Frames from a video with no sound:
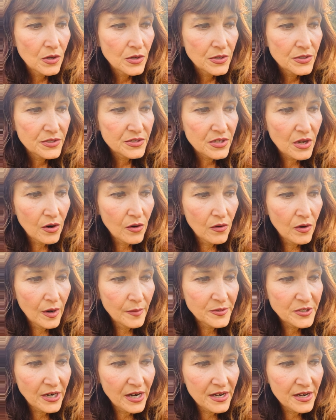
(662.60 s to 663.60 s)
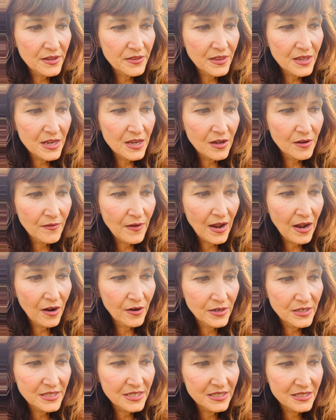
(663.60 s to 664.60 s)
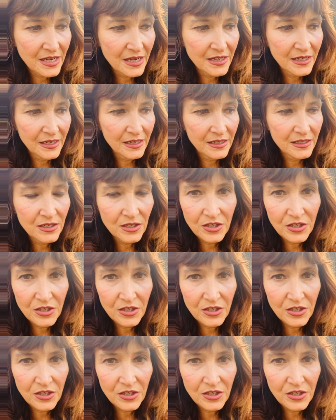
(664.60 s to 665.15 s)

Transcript: so I'm trying to think of how to say it,